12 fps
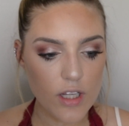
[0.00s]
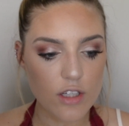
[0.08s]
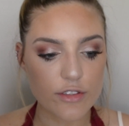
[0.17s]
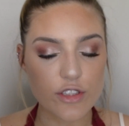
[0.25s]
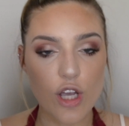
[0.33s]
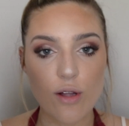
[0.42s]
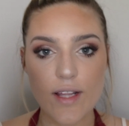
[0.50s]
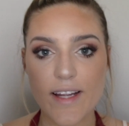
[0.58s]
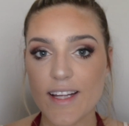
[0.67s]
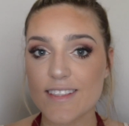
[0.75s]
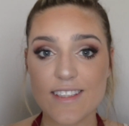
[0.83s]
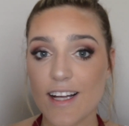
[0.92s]
so
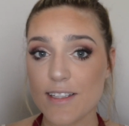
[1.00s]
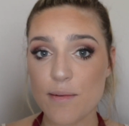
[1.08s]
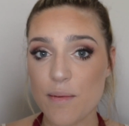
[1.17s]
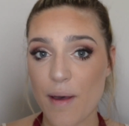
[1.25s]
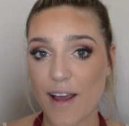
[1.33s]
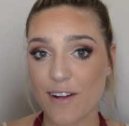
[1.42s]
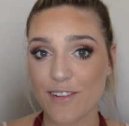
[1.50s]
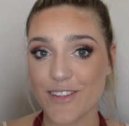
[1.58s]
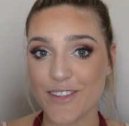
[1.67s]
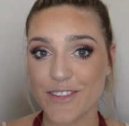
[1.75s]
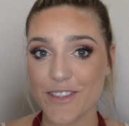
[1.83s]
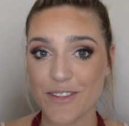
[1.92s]
like, it's glad to be back on
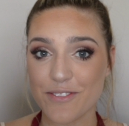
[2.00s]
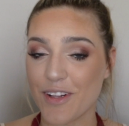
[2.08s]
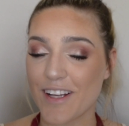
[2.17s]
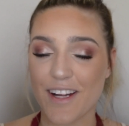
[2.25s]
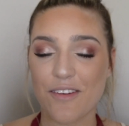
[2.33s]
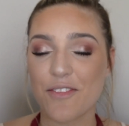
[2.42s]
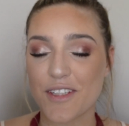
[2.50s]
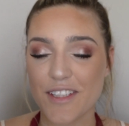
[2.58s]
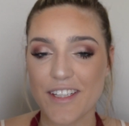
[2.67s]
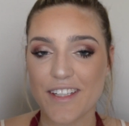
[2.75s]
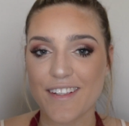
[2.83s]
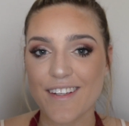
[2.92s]
YouTube. Like, I'm
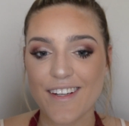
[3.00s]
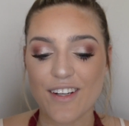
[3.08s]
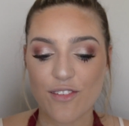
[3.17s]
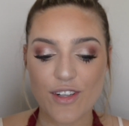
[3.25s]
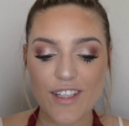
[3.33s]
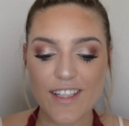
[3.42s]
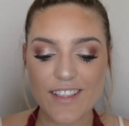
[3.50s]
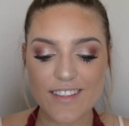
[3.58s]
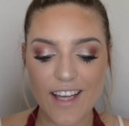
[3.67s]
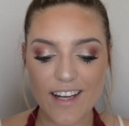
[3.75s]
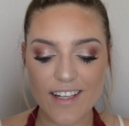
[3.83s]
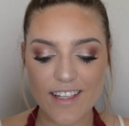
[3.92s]
really
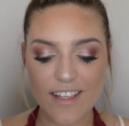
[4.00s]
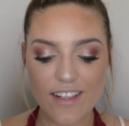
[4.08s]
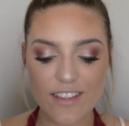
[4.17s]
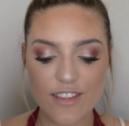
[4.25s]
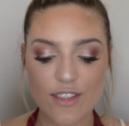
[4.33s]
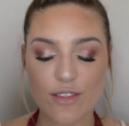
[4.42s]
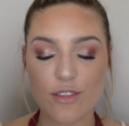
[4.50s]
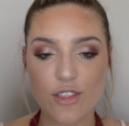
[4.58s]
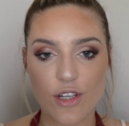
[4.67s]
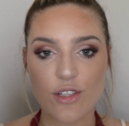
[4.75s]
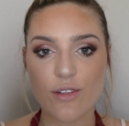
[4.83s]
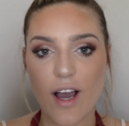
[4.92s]
excited to
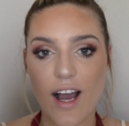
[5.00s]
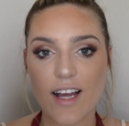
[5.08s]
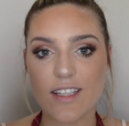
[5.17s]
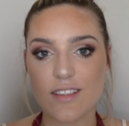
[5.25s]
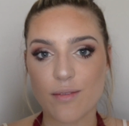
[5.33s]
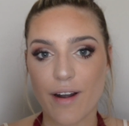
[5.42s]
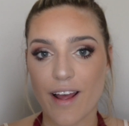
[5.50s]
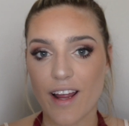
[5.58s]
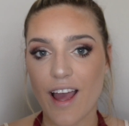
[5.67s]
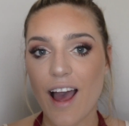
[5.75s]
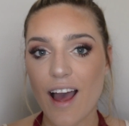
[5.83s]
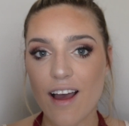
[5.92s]
show you guys what I
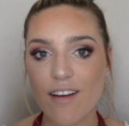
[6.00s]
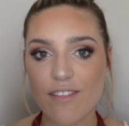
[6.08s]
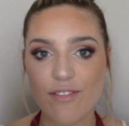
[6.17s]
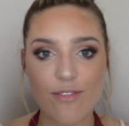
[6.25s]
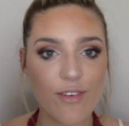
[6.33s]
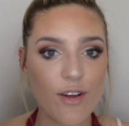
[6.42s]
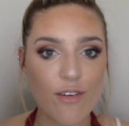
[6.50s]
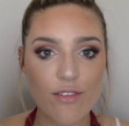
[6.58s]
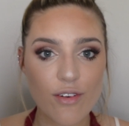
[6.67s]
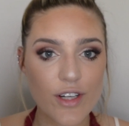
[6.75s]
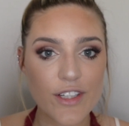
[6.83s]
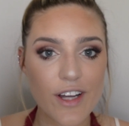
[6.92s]
have
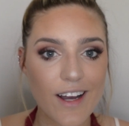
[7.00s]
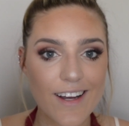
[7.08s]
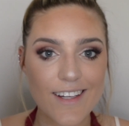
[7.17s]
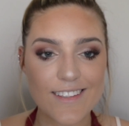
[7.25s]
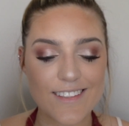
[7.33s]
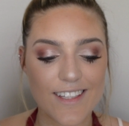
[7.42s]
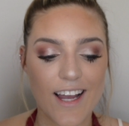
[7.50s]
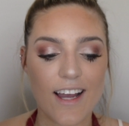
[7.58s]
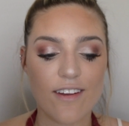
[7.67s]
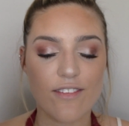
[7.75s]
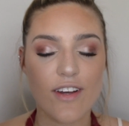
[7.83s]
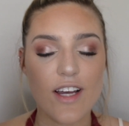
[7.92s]
for you guys. Like, I
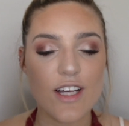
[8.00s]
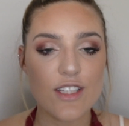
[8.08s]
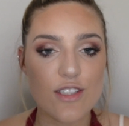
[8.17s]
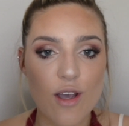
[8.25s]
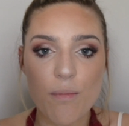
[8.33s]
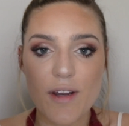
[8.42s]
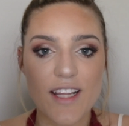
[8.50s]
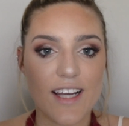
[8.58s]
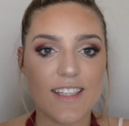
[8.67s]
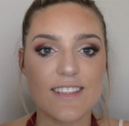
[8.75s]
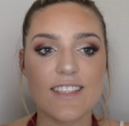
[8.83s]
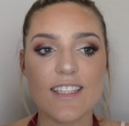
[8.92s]
have so many
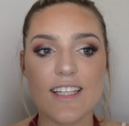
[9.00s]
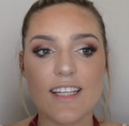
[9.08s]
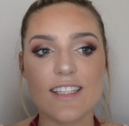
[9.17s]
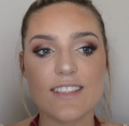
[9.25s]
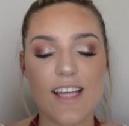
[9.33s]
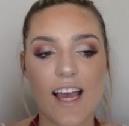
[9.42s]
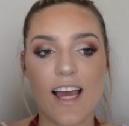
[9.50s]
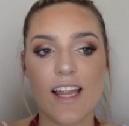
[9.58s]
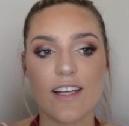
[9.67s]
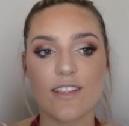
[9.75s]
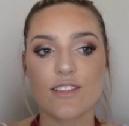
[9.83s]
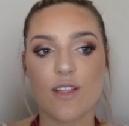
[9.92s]
ideas
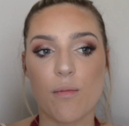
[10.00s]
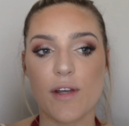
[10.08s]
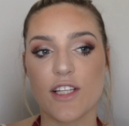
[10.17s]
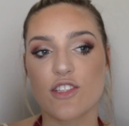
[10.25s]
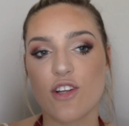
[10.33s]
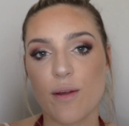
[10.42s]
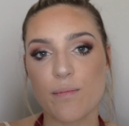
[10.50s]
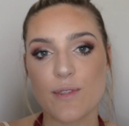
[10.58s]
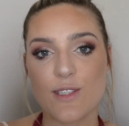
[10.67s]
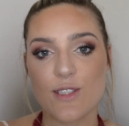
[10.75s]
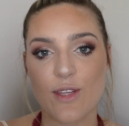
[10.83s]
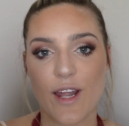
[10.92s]
and so many
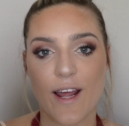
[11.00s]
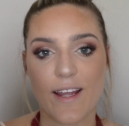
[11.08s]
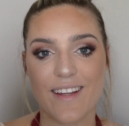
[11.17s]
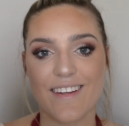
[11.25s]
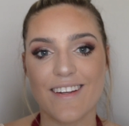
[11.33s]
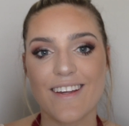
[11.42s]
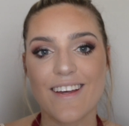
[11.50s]
trips that I can